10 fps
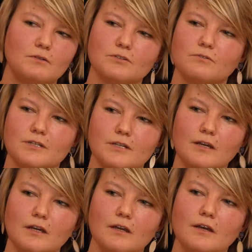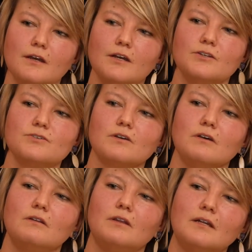was always there.
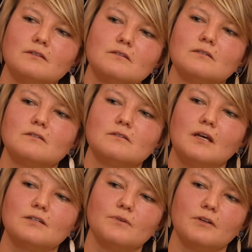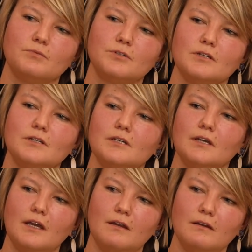So that's where the opportunity
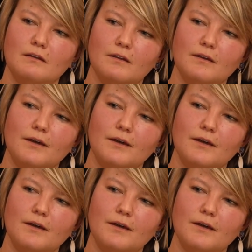again